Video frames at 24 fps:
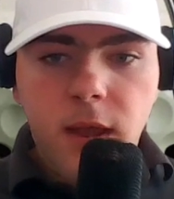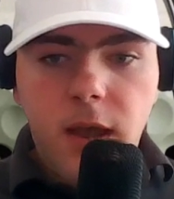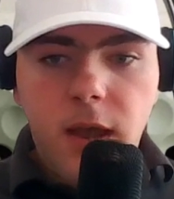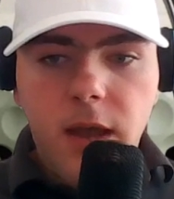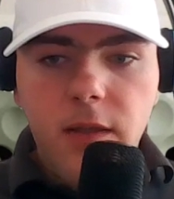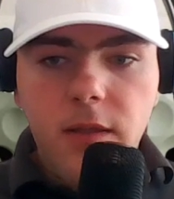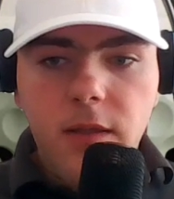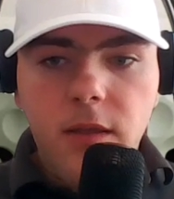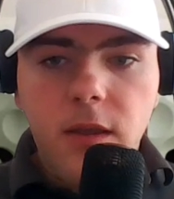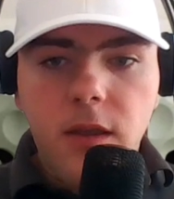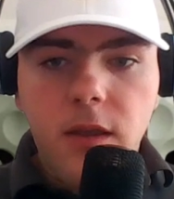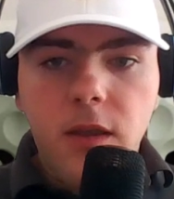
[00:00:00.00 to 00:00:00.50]

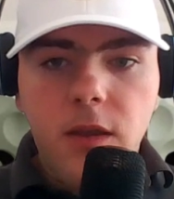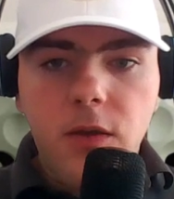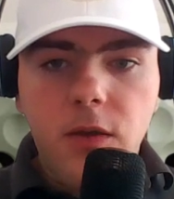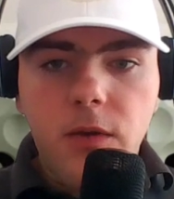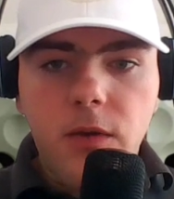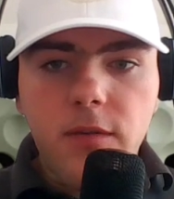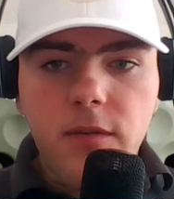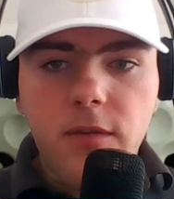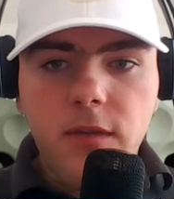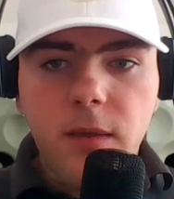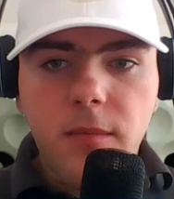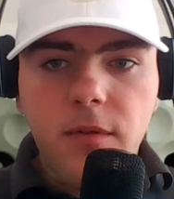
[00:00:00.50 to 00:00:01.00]
at the
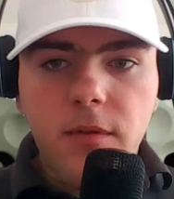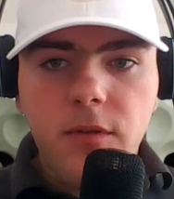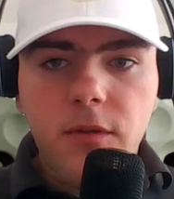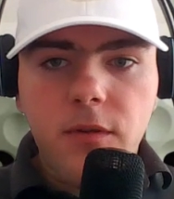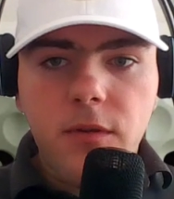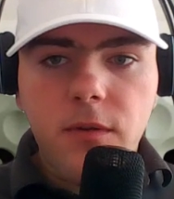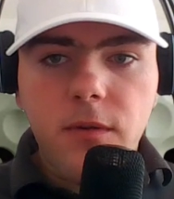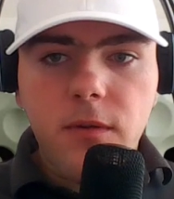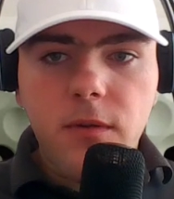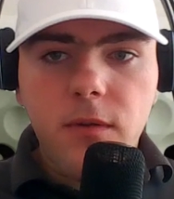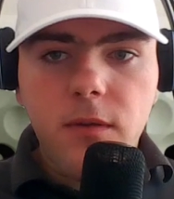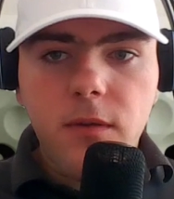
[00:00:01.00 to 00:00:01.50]
U.S.
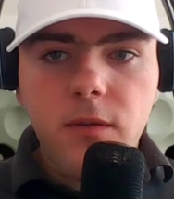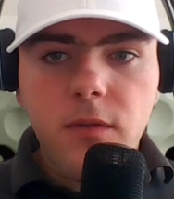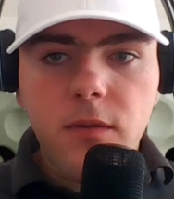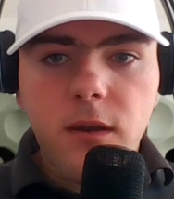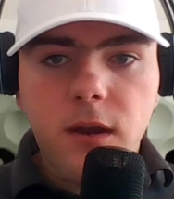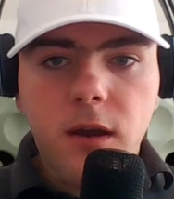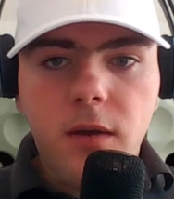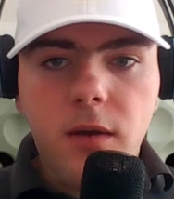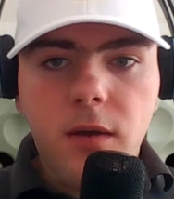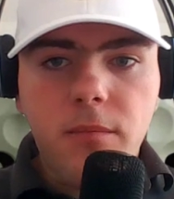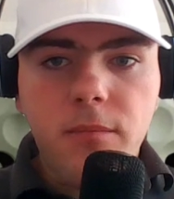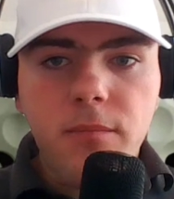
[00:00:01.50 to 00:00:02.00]
Amateur this
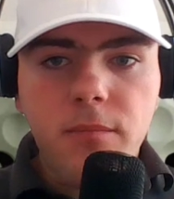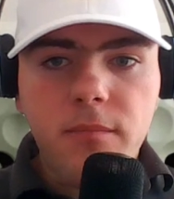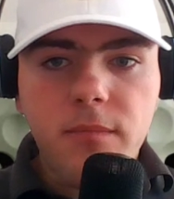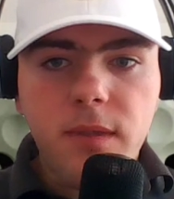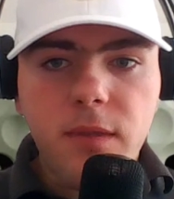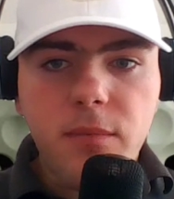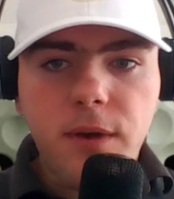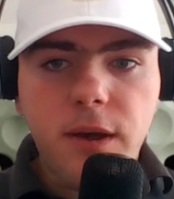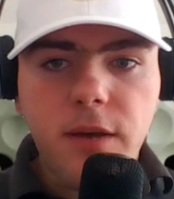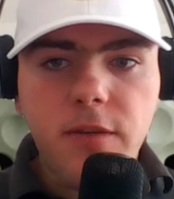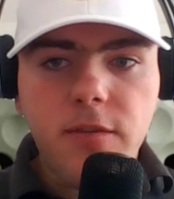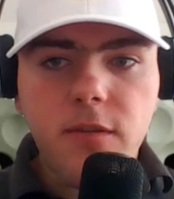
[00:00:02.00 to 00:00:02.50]

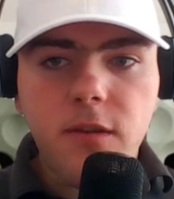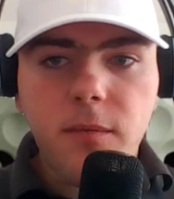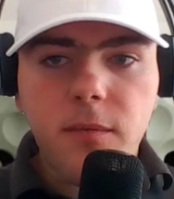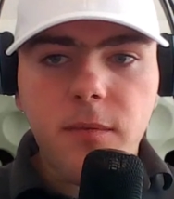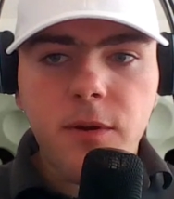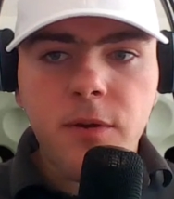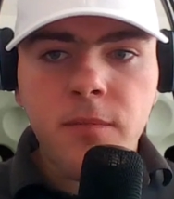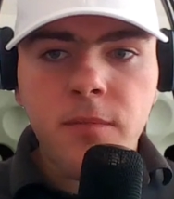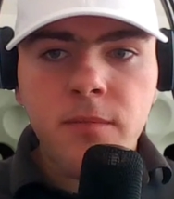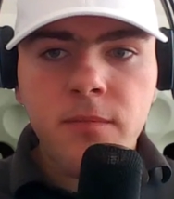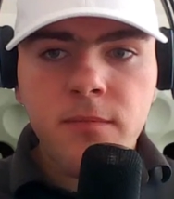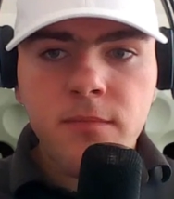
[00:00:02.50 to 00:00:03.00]
past
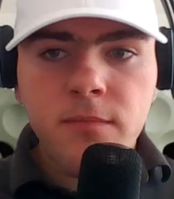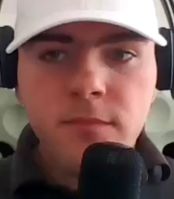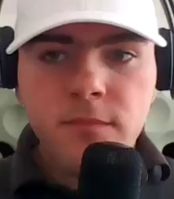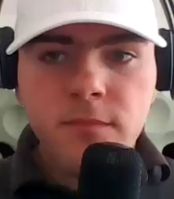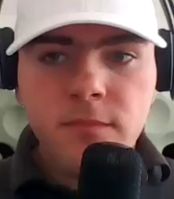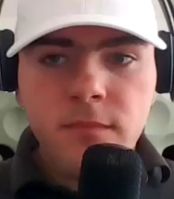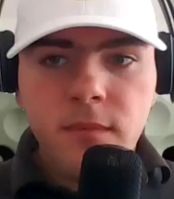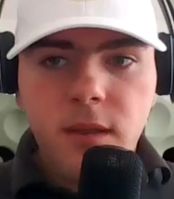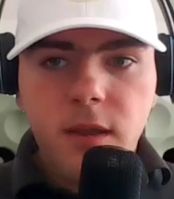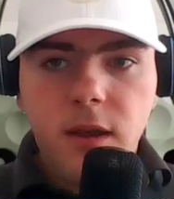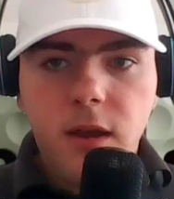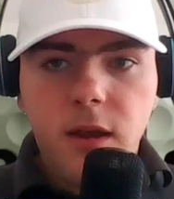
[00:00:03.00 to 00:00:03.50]
summer.
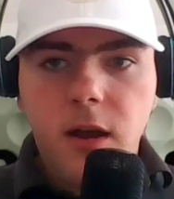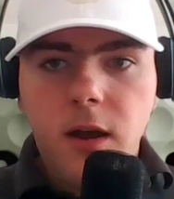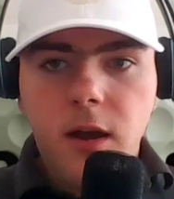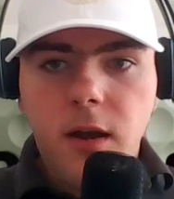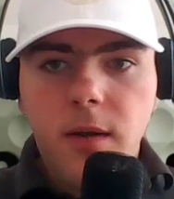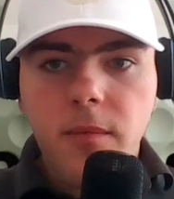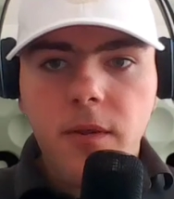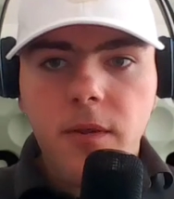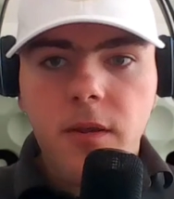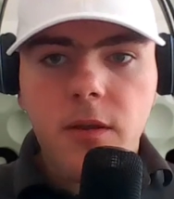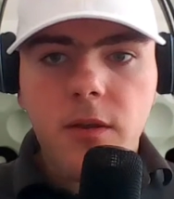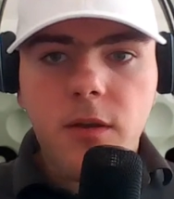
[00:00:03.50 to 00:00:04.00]

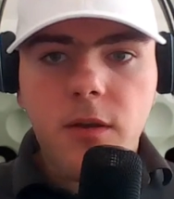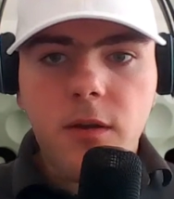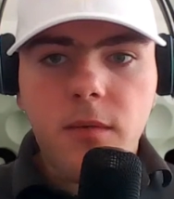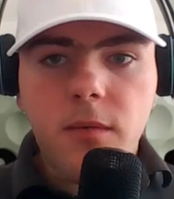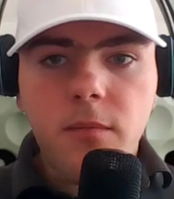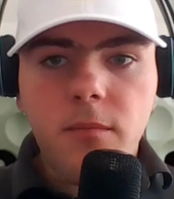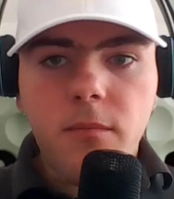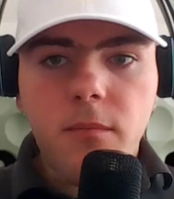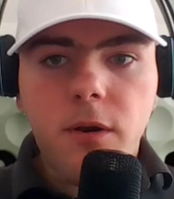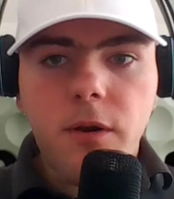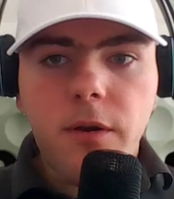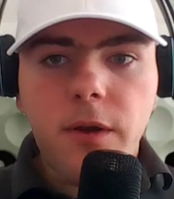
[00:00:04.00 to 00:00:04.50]

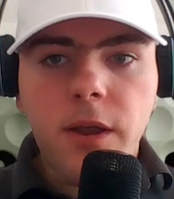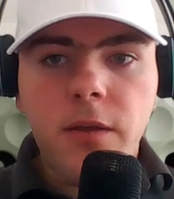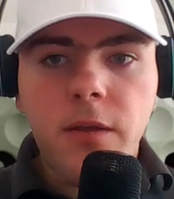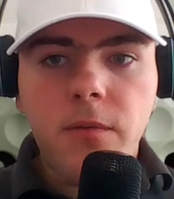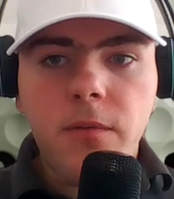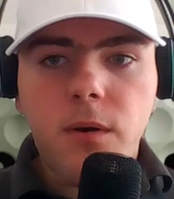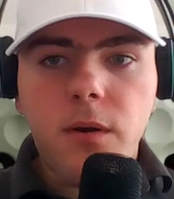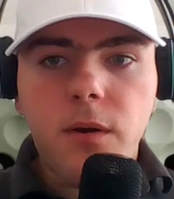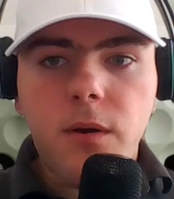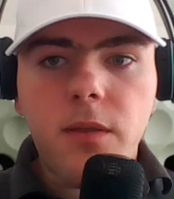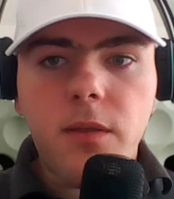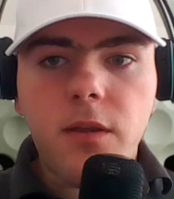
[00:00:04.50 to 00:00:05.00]

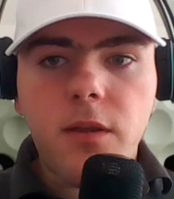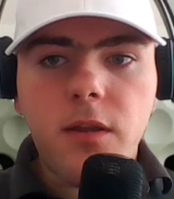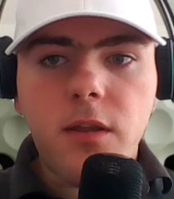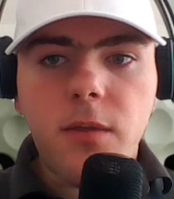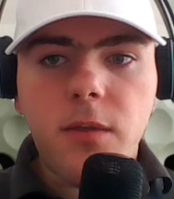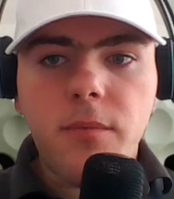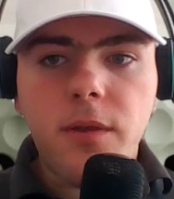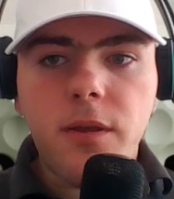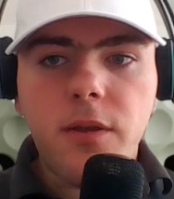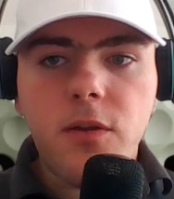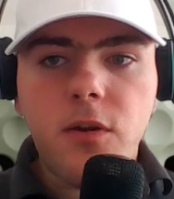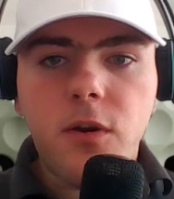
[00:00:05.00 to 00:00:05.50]
Marin won the
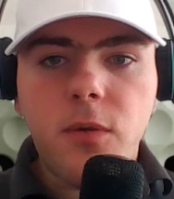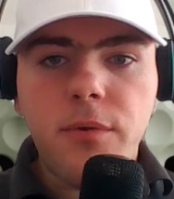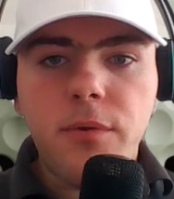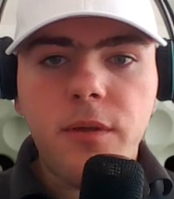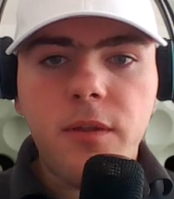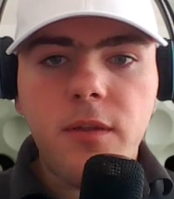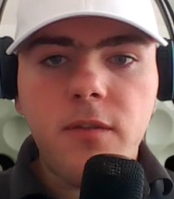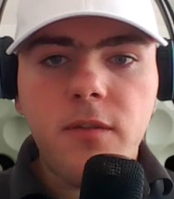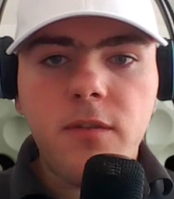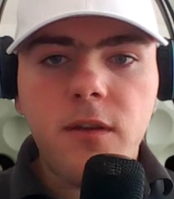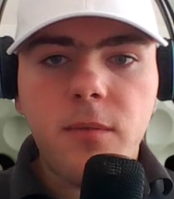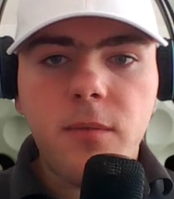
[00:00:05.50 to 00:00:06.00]
Colombian
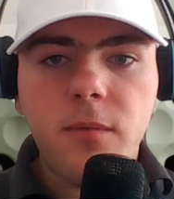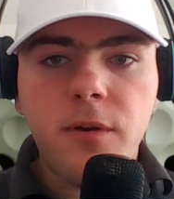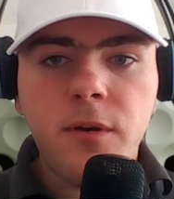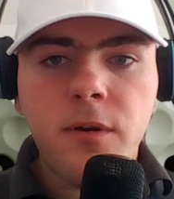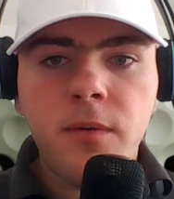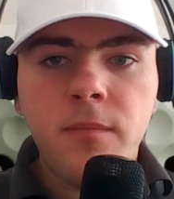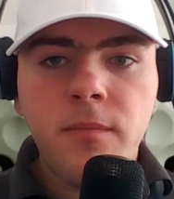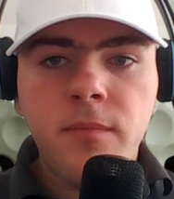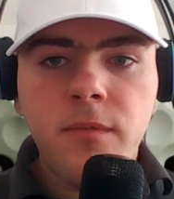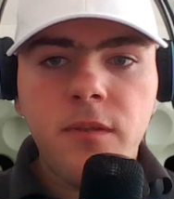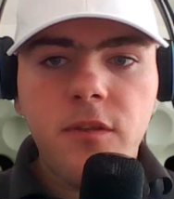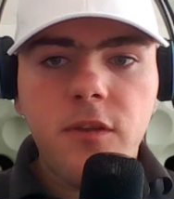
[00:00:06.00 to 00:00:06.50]
Open this
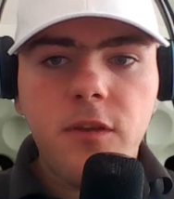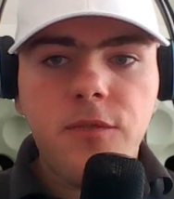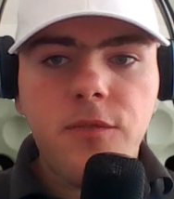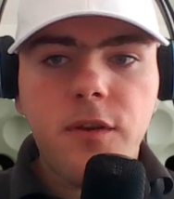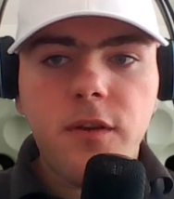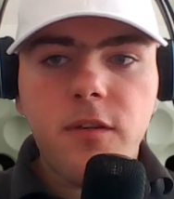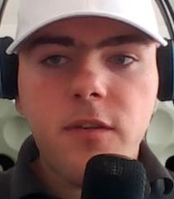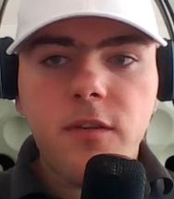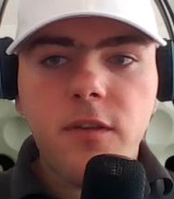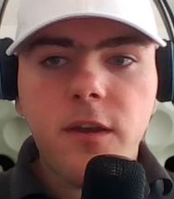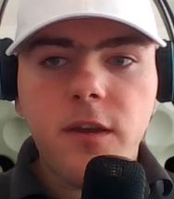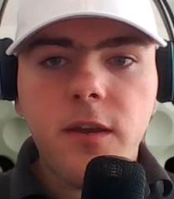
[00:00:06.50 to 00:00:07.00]
summer. She
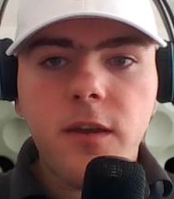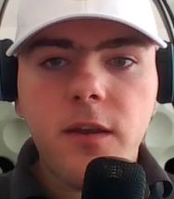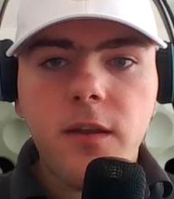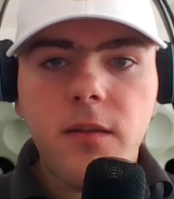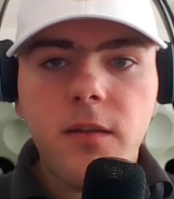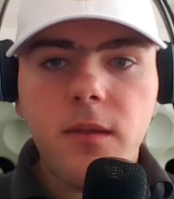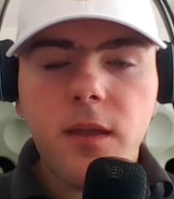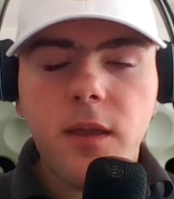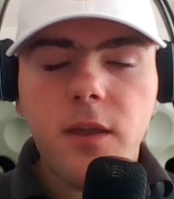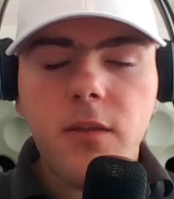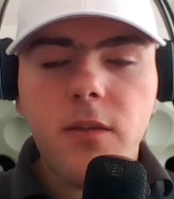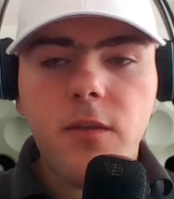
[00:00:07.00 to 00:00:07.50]
finished
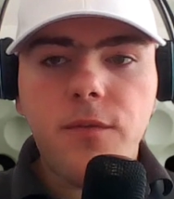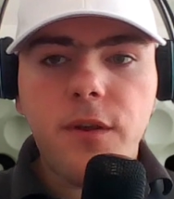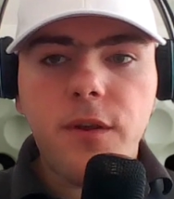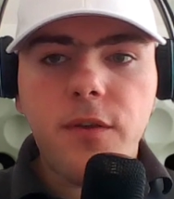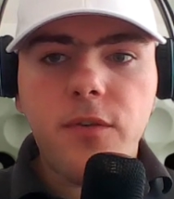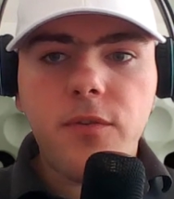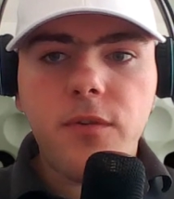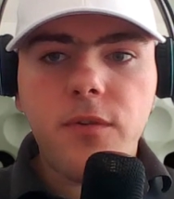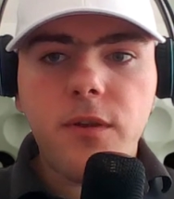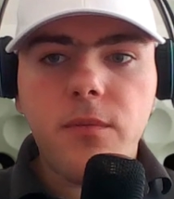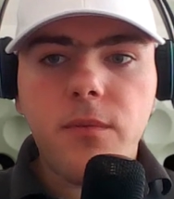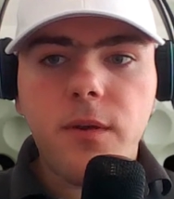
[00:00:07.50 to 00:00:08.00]
2nd
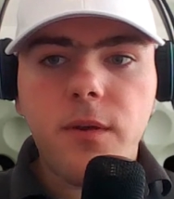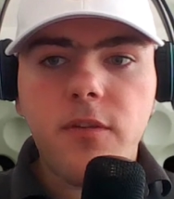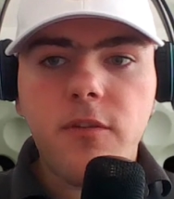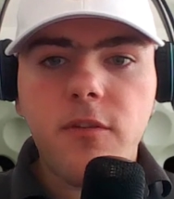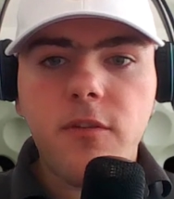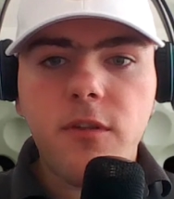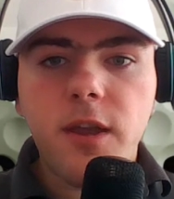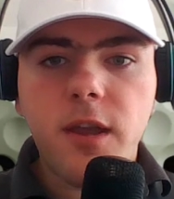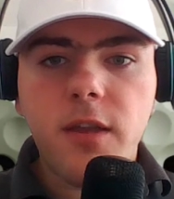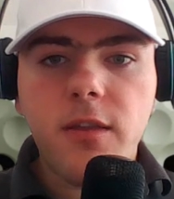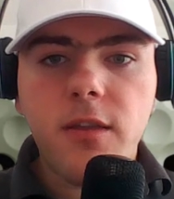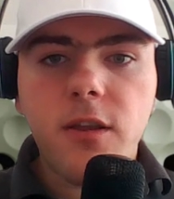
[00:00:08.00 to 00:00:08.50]
individually
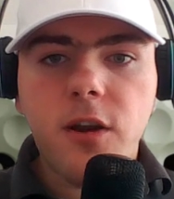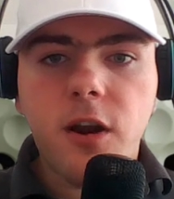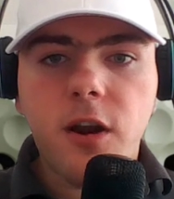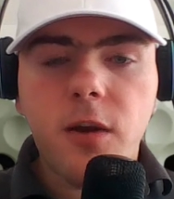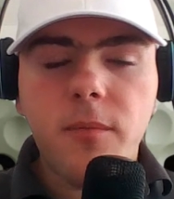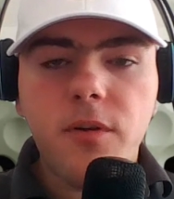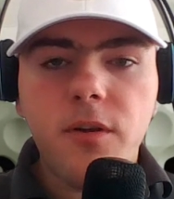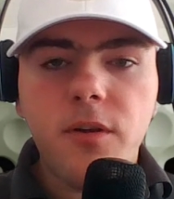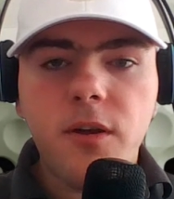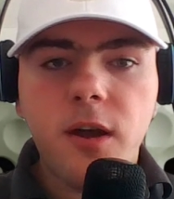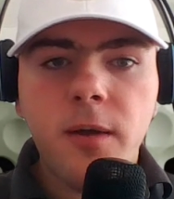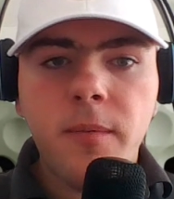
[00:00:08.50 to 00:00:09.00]
recently at the
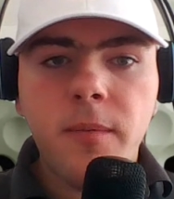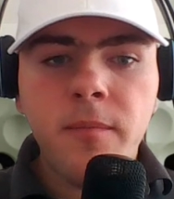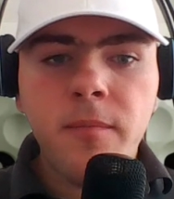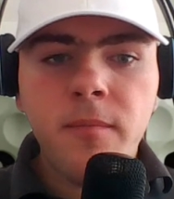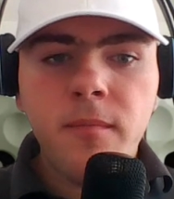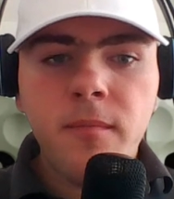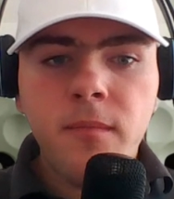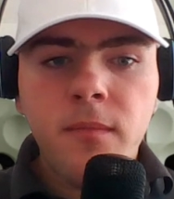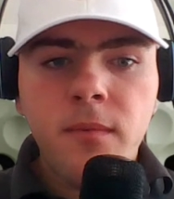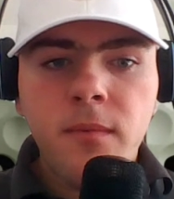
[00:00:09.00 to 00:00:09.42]
Carmel Cup.